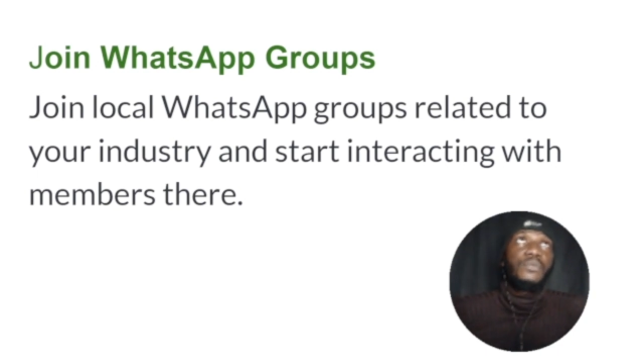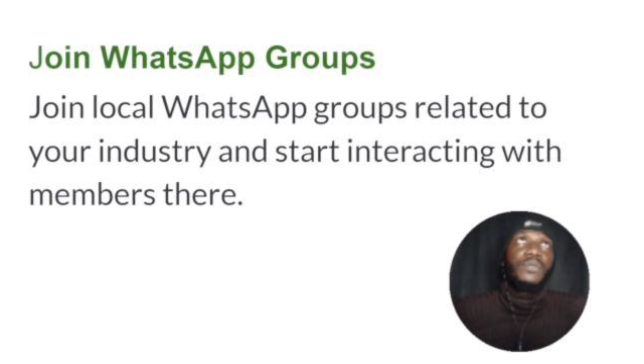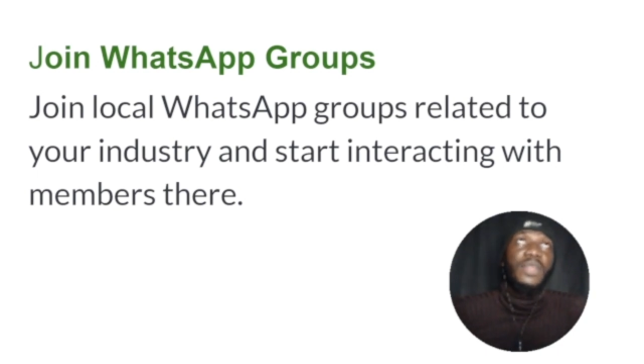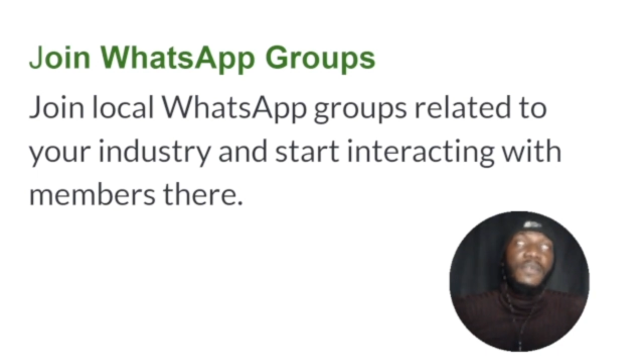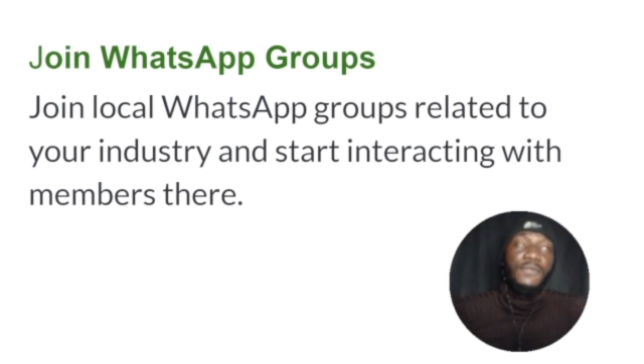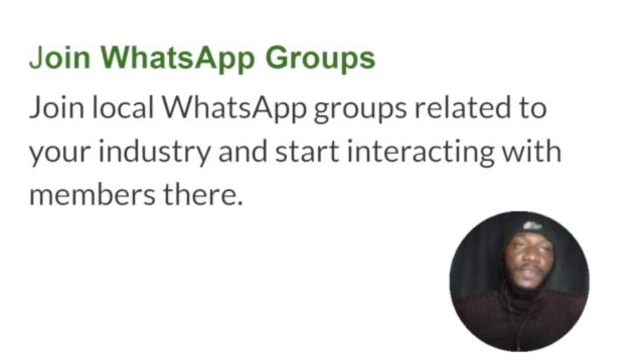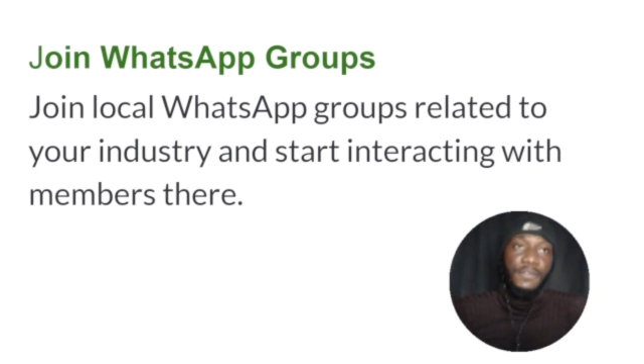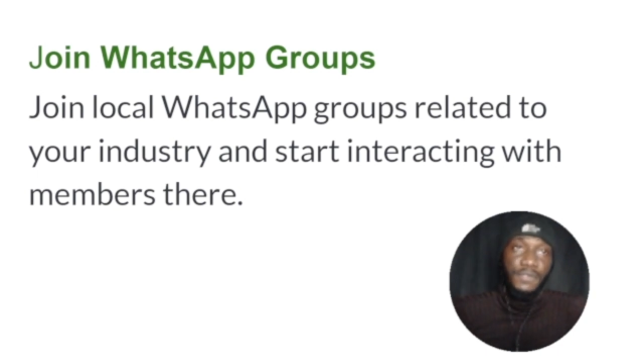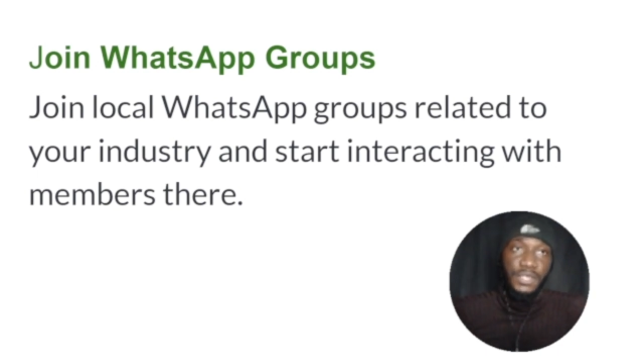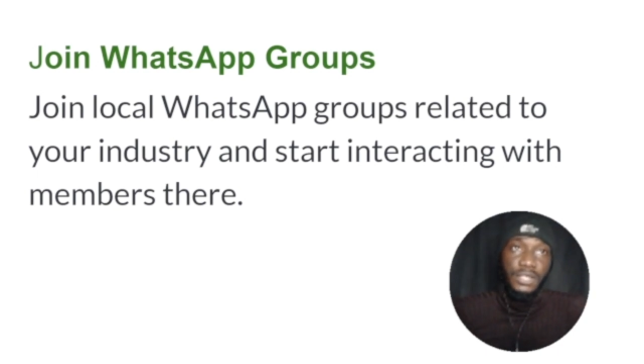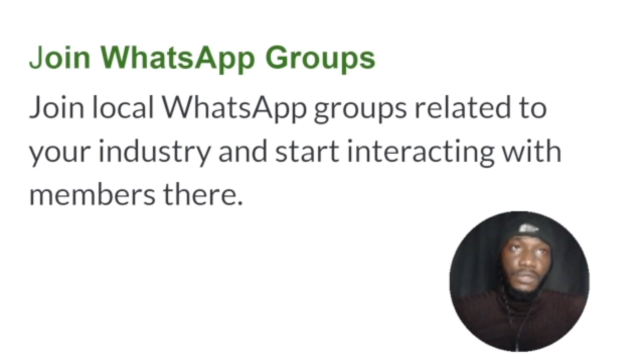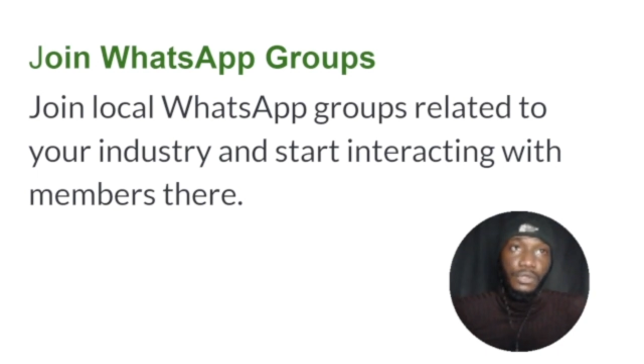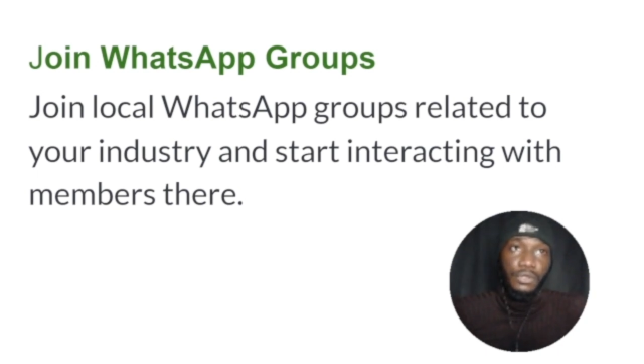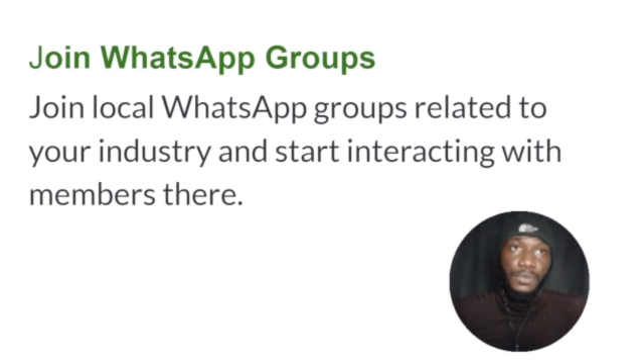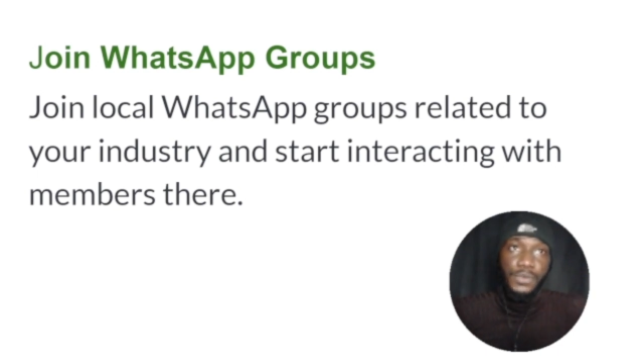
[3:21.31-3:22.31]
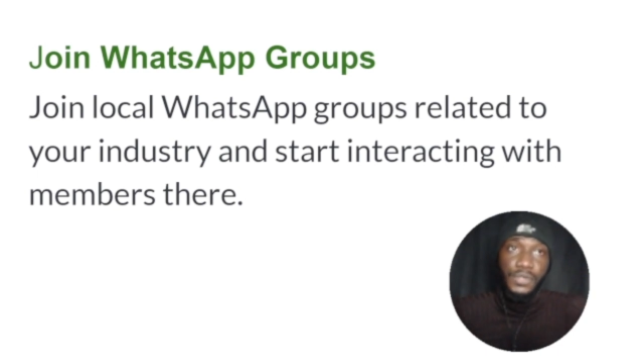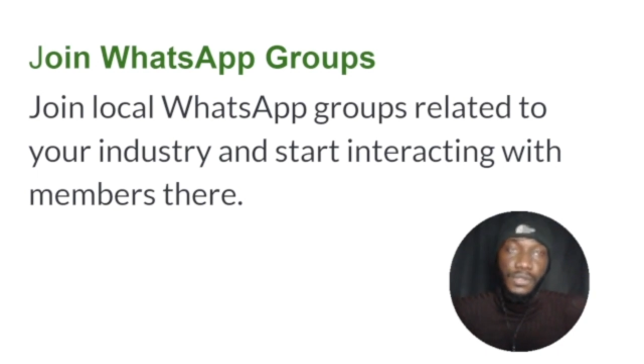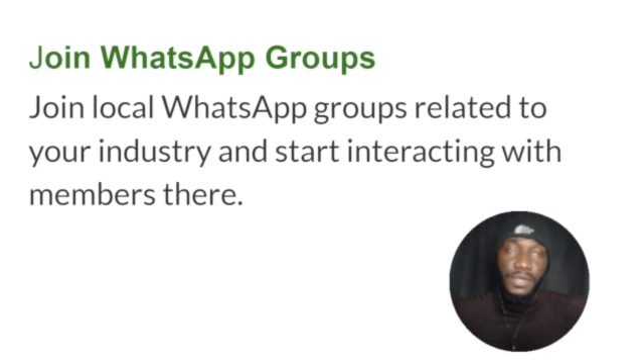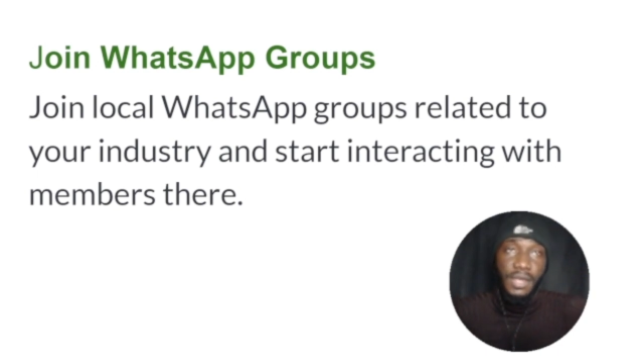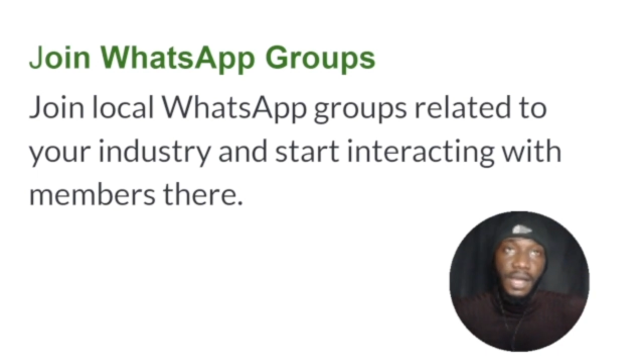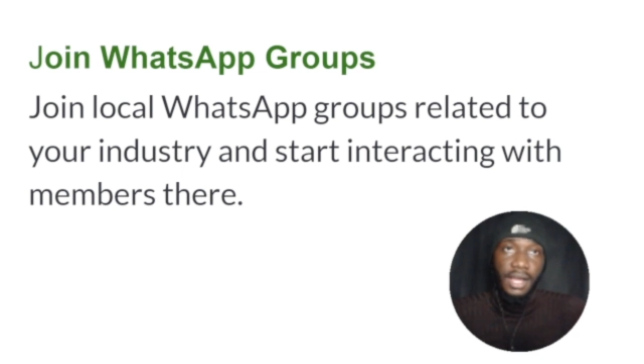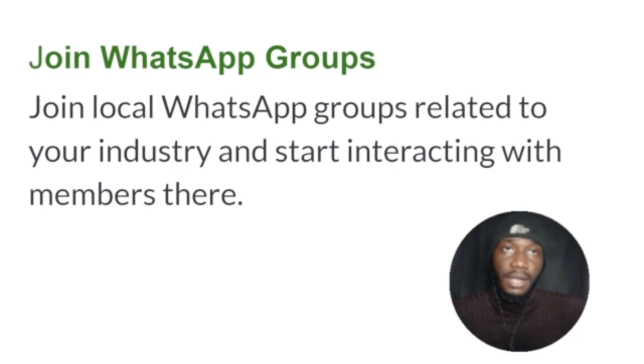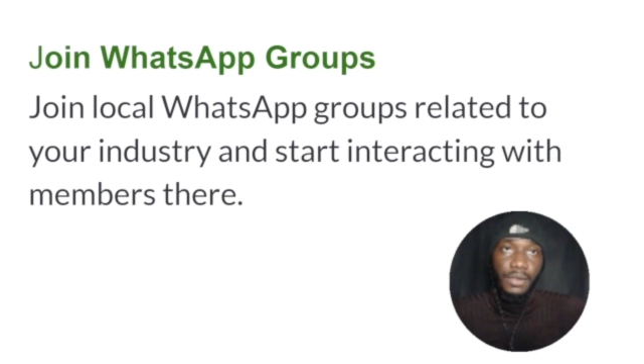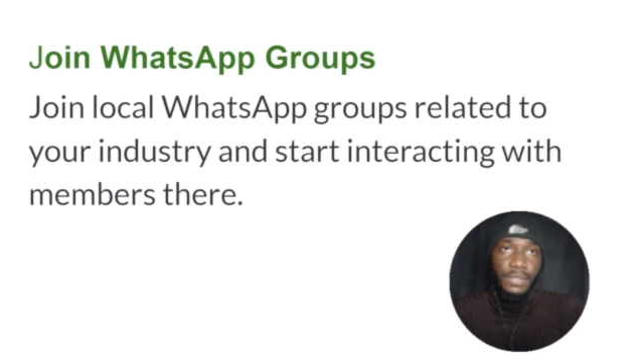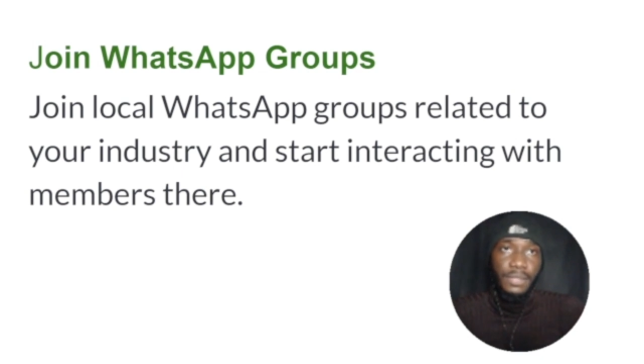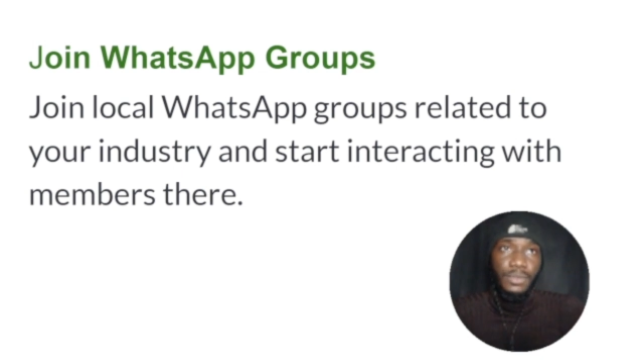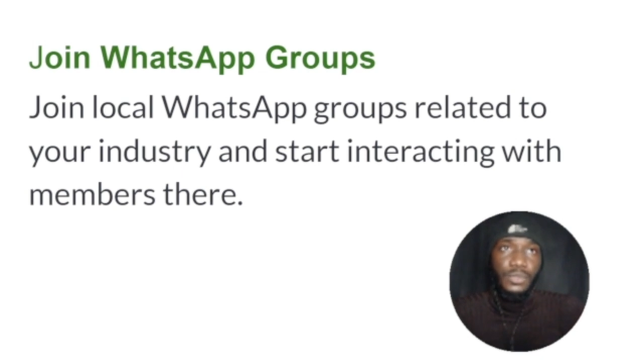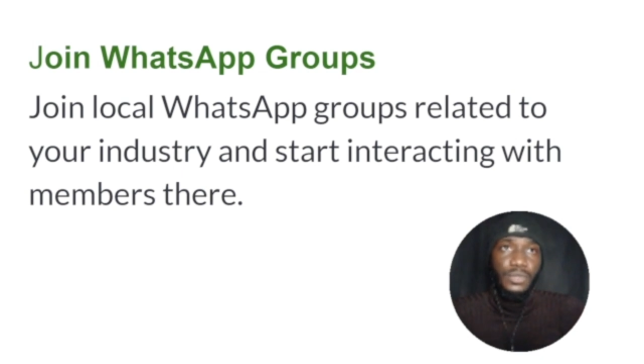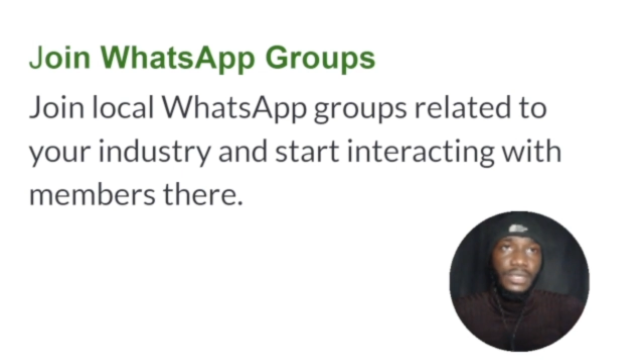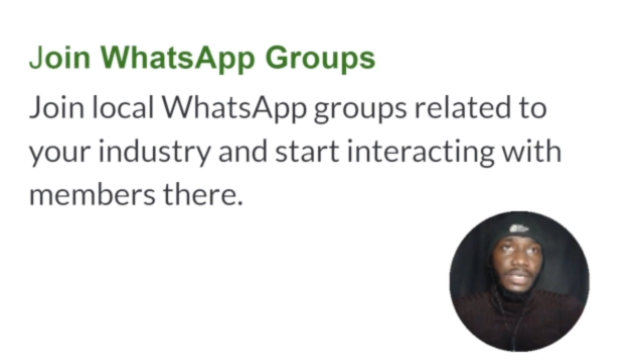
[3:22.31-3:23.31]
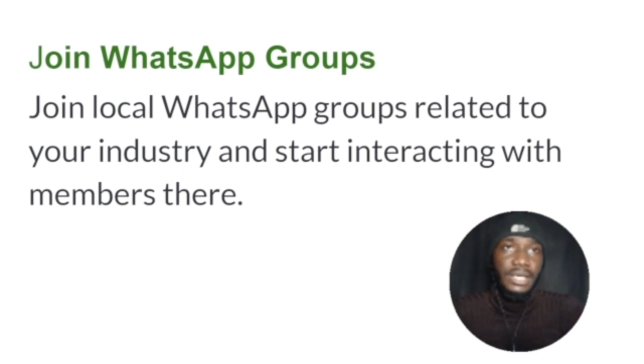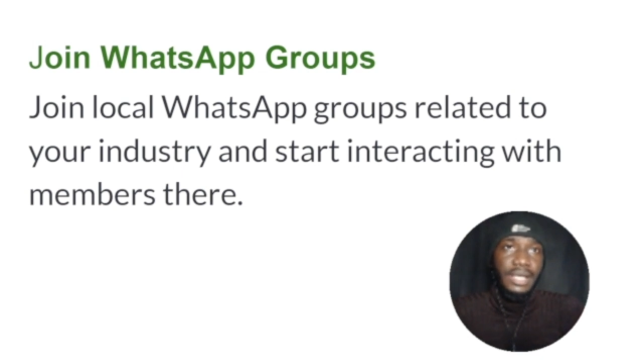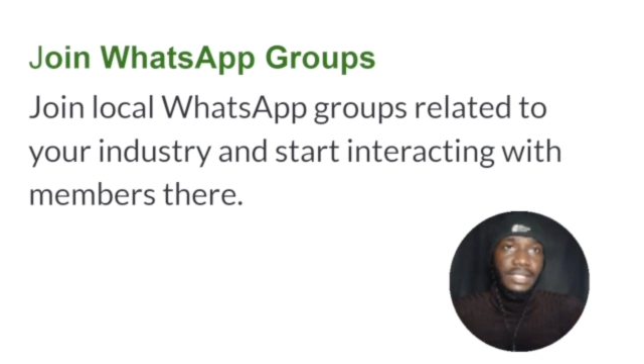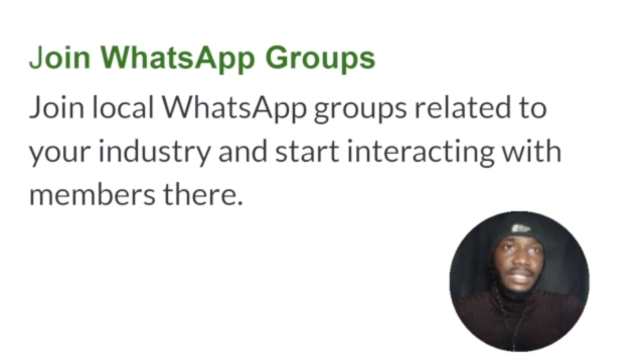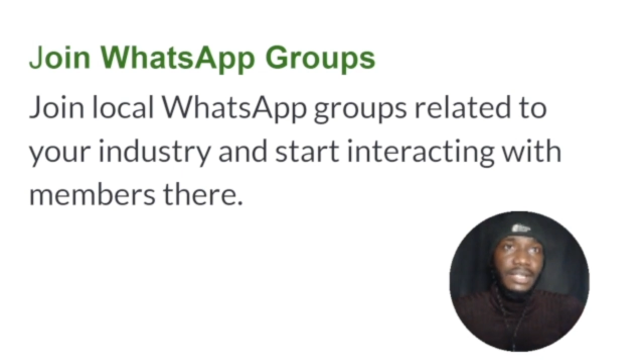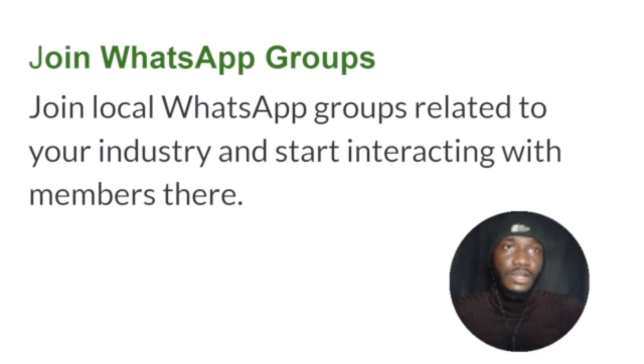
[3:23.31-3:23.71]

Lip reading: 50 groups, and I was able to get